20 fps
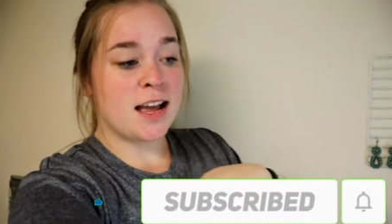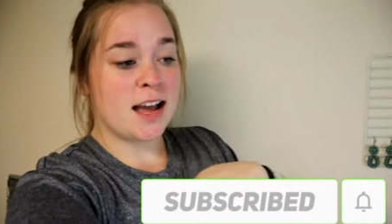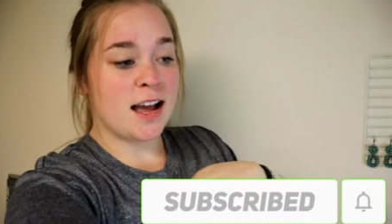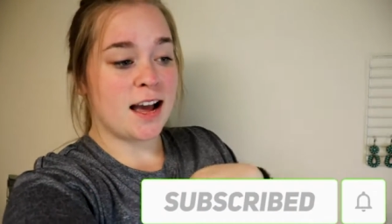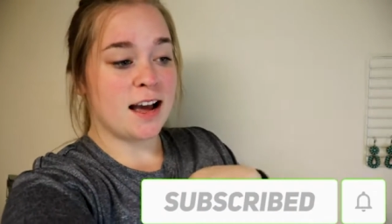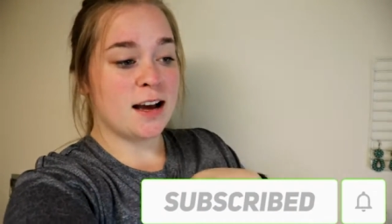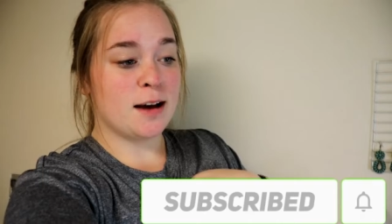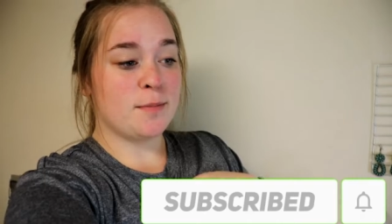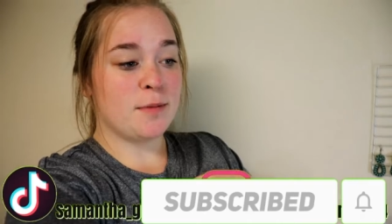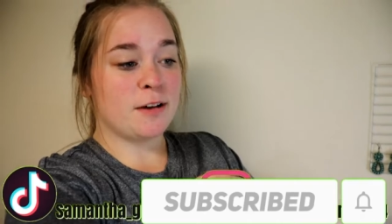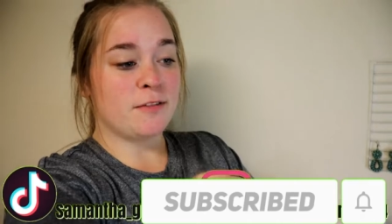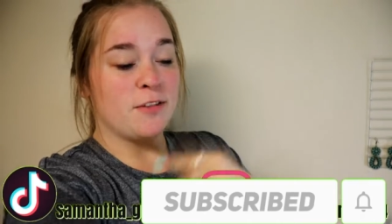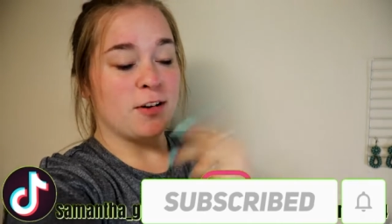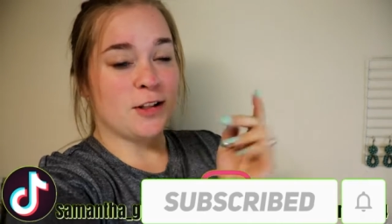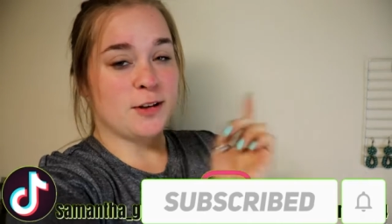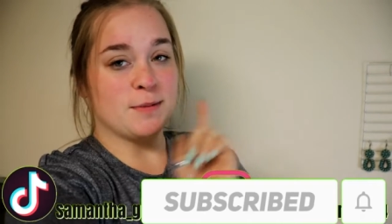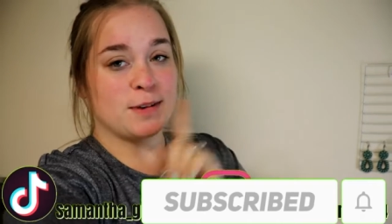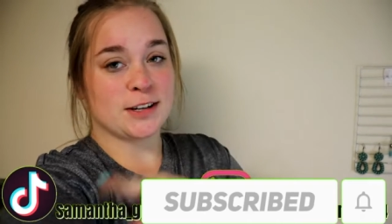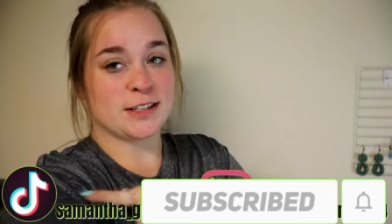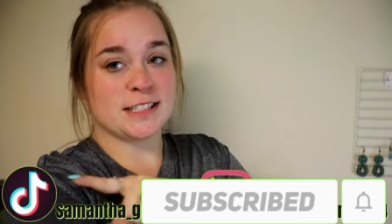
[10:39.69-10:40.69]

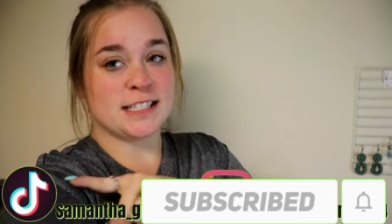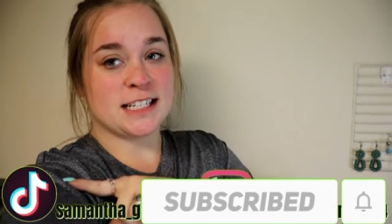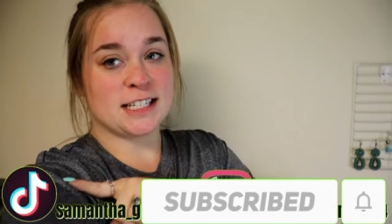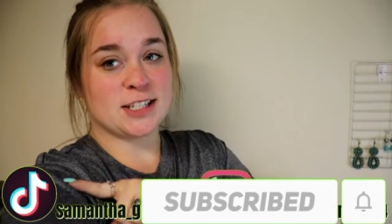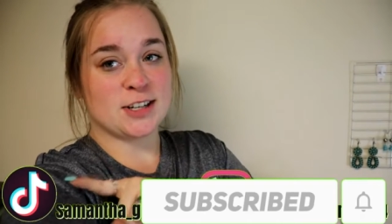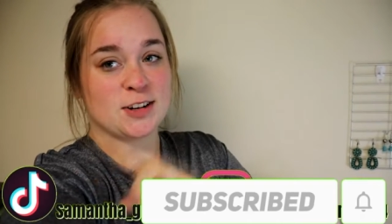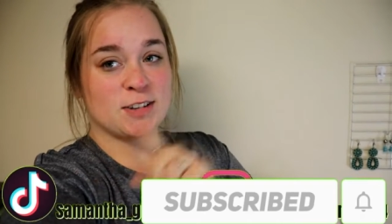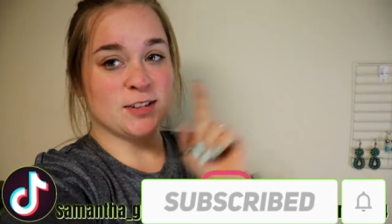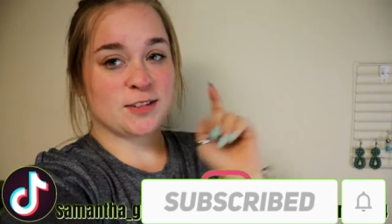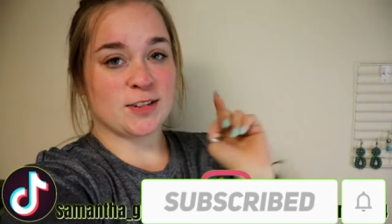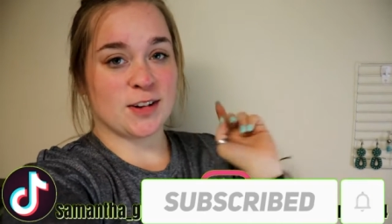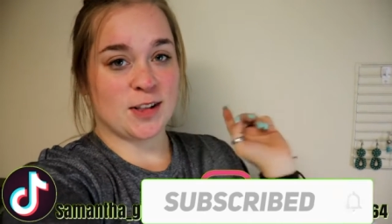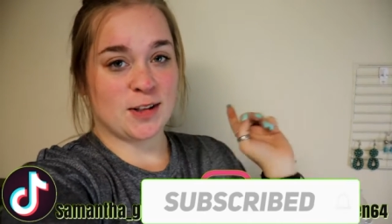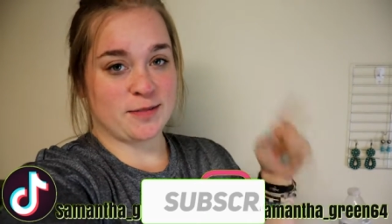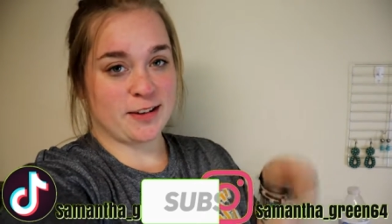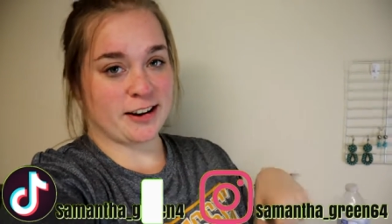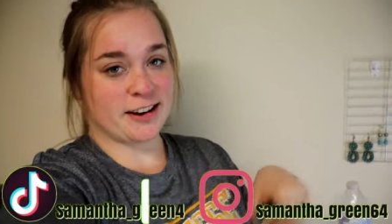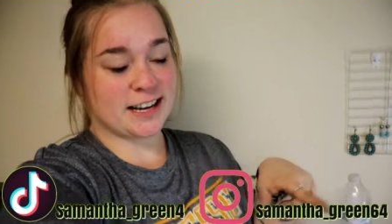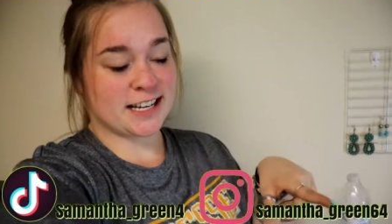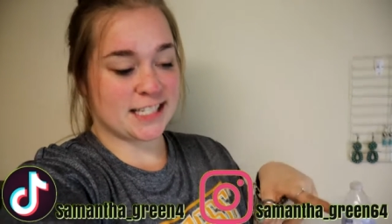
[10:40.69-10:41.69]
Follow me on TikTok. Follow
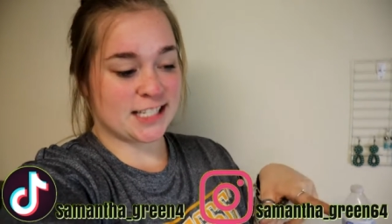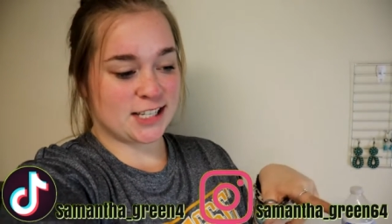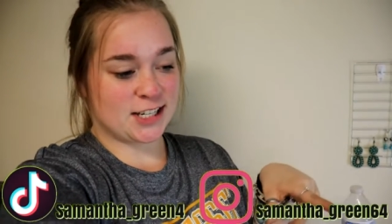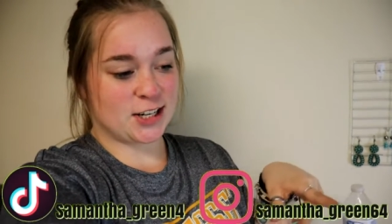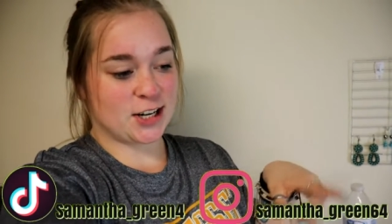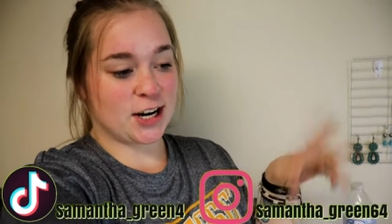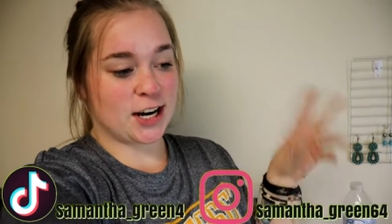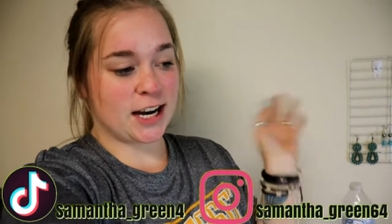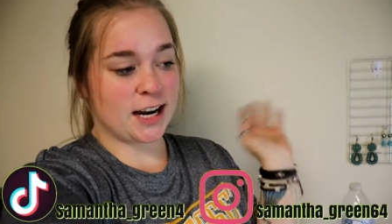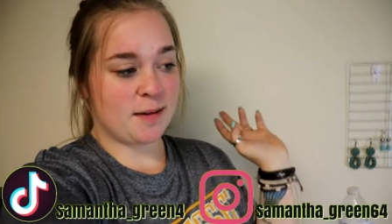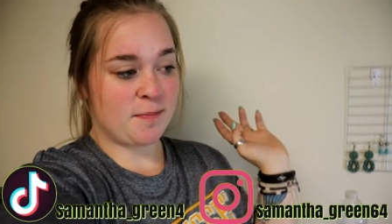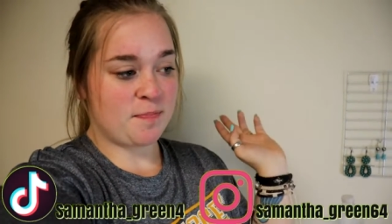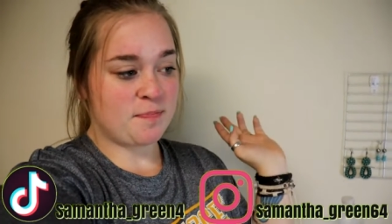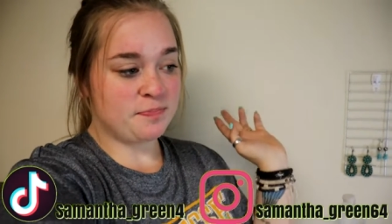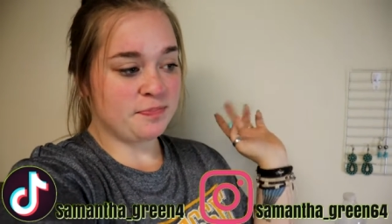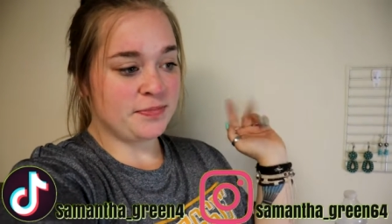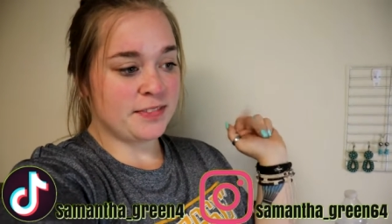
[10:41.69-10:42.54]
me on Instagram.